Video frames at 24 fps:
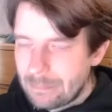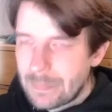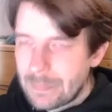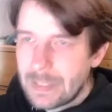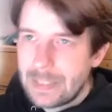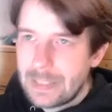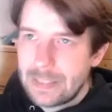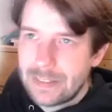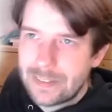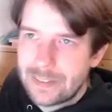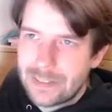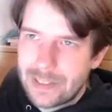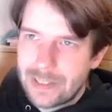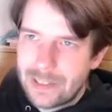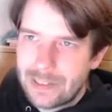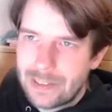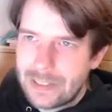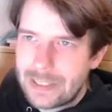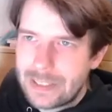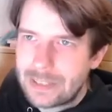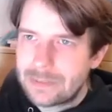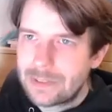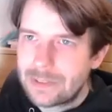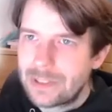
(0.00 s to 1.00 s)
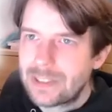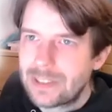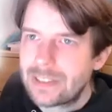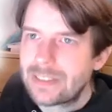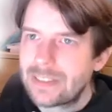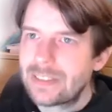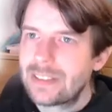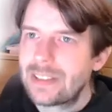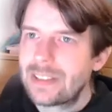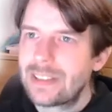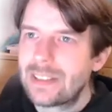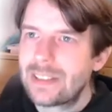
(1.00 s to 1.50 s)
In cellular networks,
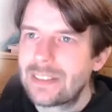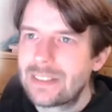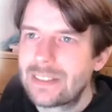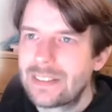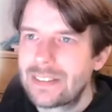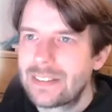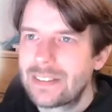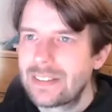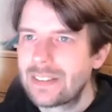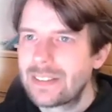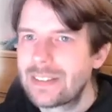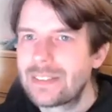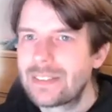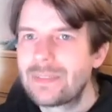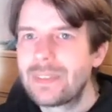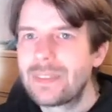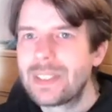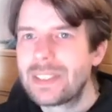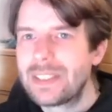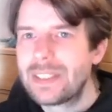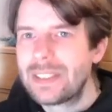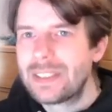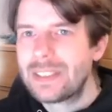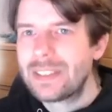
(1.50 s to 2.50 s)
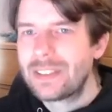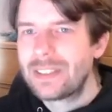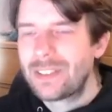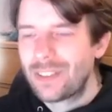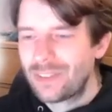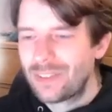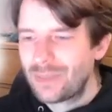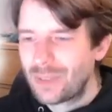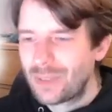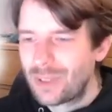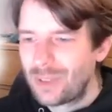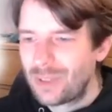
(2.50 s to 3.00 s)
as uh, many in the
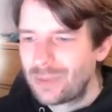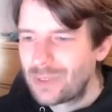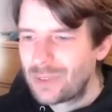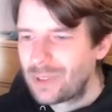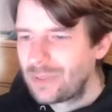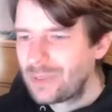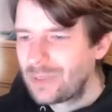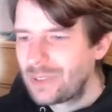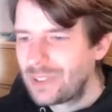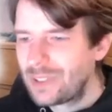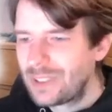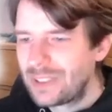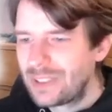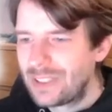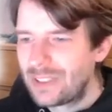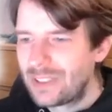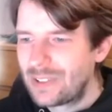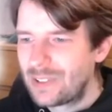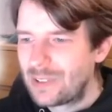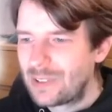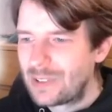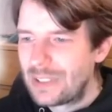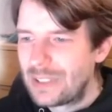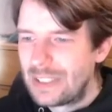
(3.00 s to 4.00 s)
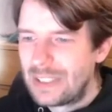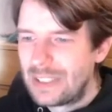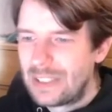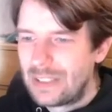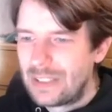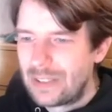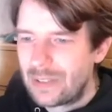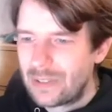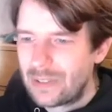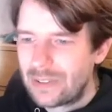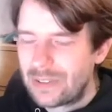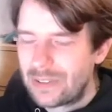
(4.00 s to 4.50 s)
Osmocom community know,
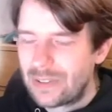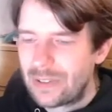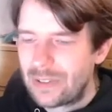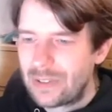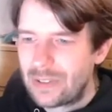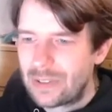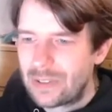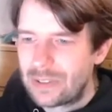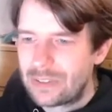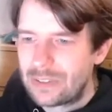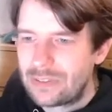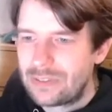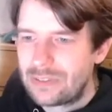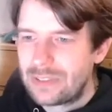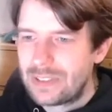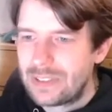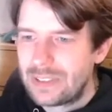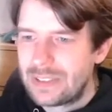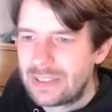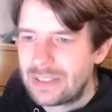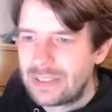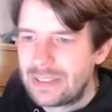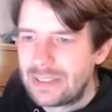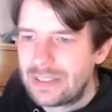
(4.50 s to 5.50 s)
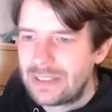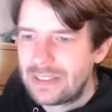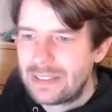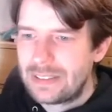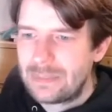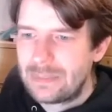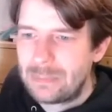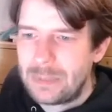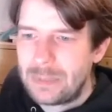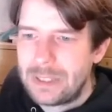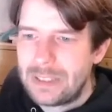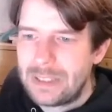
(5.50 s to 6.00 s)
also a lot of uh, the
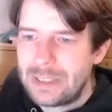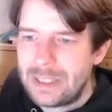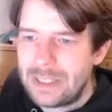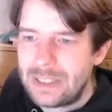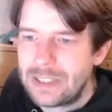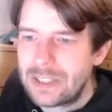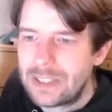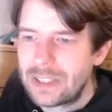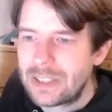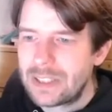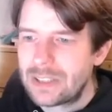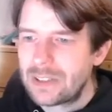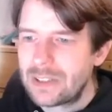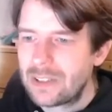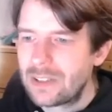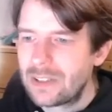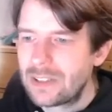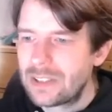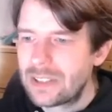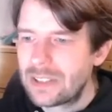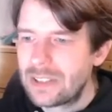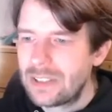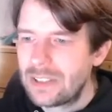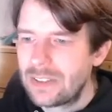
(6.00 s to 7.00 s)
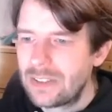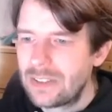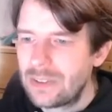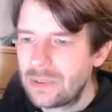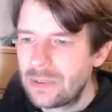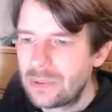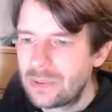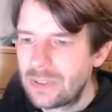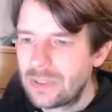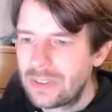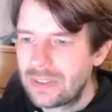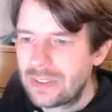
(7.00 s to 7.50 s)
PDH technology is
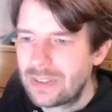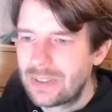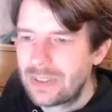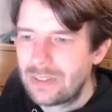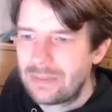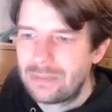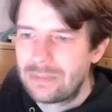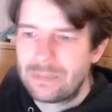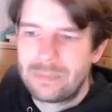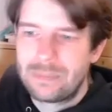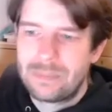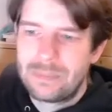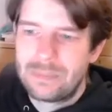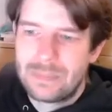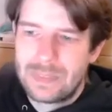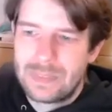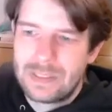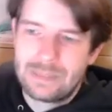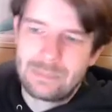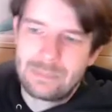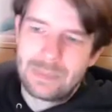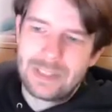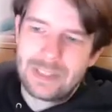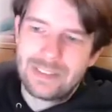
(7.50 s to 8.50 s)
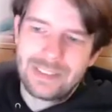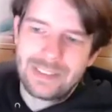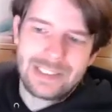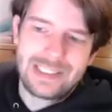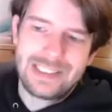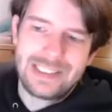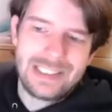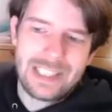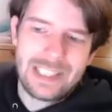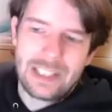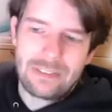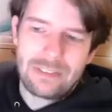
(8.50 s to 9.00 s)
used. Uh,
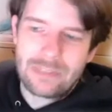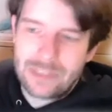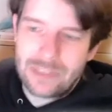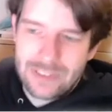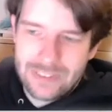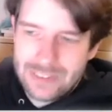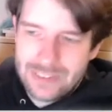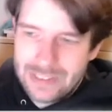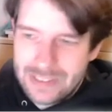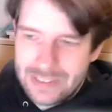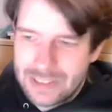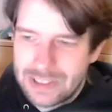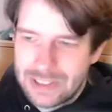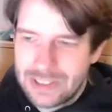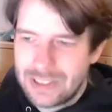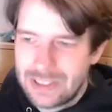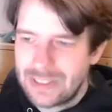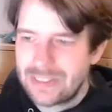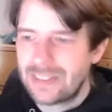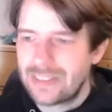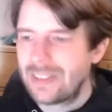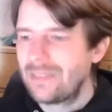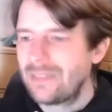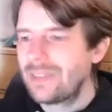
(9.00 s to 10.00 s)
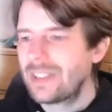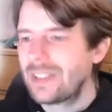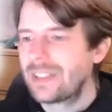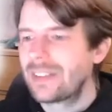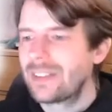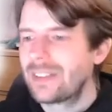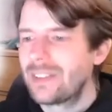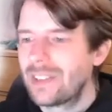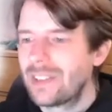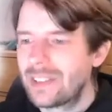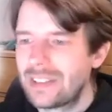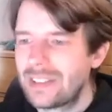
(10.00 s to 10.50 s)
basically, everything in GSM that's
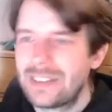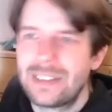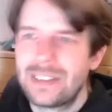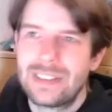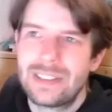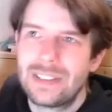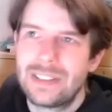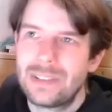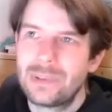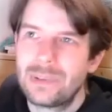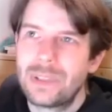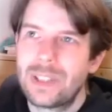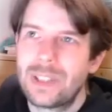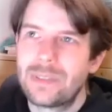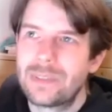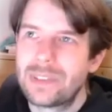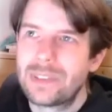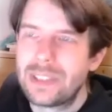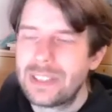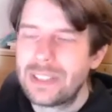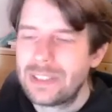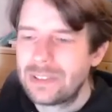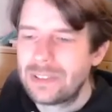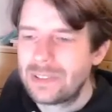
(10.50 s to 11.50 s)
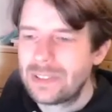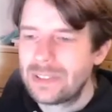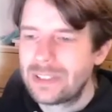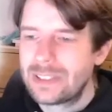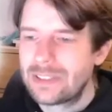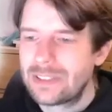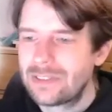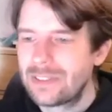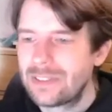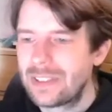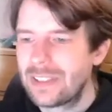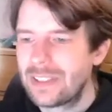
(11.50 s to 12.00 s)
not the UM radio
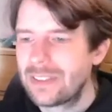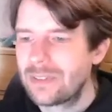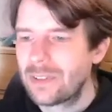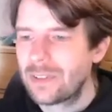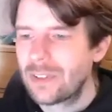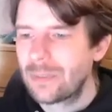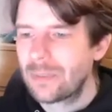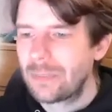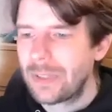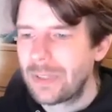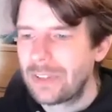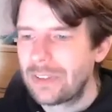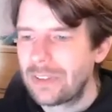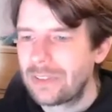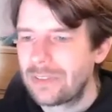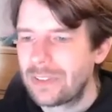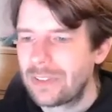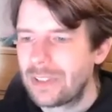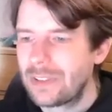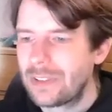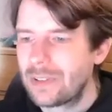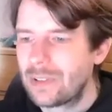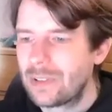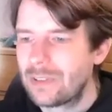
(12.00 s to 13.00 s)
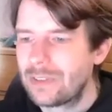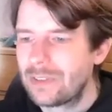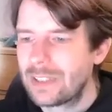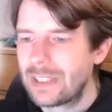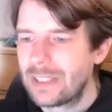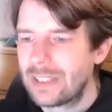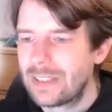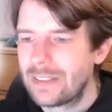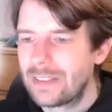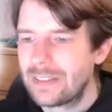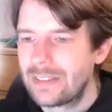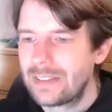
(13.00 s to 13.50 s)
interface was specified over
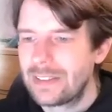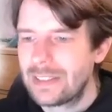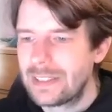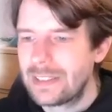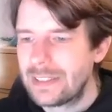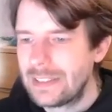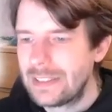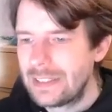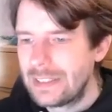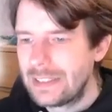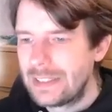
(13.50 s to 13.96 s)
ISDN